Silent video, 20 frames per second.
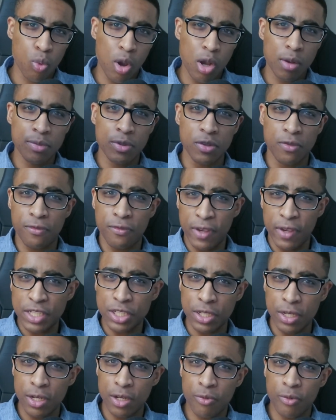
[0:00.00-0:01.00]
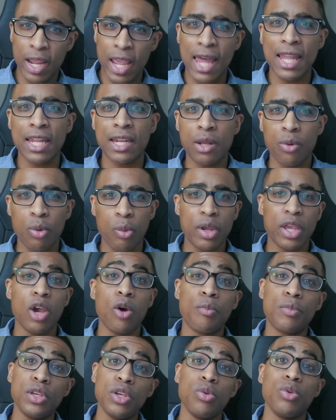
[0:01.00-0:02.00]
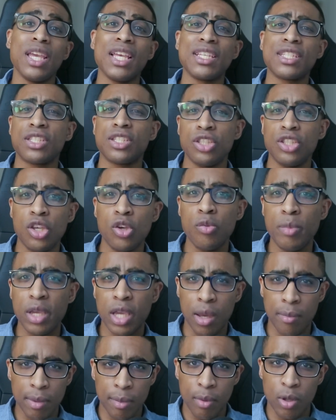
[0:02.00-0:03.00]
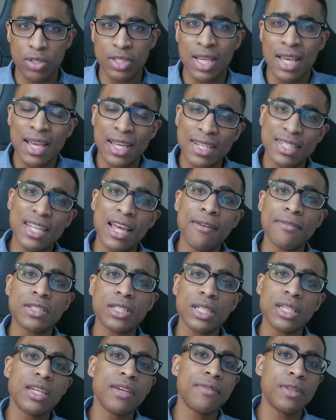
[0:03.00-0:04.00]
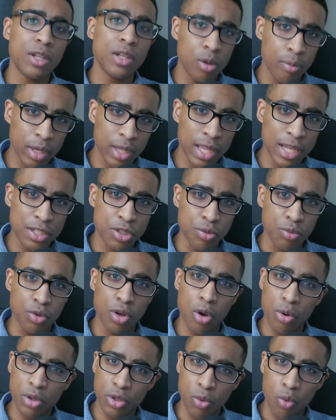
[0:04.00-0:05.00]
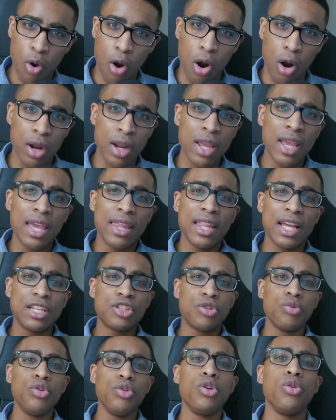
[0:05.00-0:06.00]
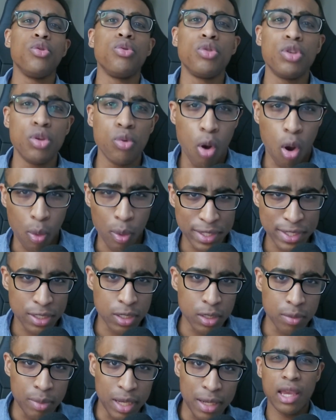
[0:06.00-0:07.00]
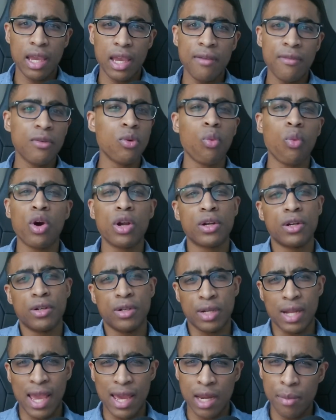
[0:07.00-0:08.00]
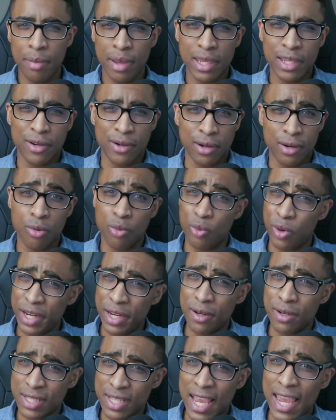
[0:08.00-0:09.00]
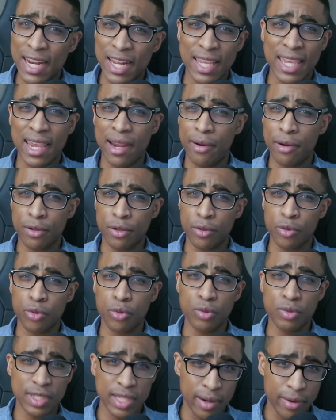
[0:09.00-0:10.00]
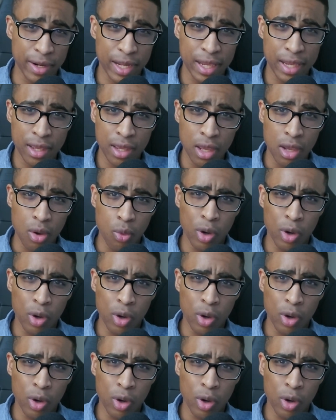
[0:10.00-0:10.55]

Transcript: Welcome to Fiction and Reality, where we help you, yes, you become the most devilishly gifted human that you know you are and that you knew you always could be. Ever wondered how to make your readers hate a character through tyranny?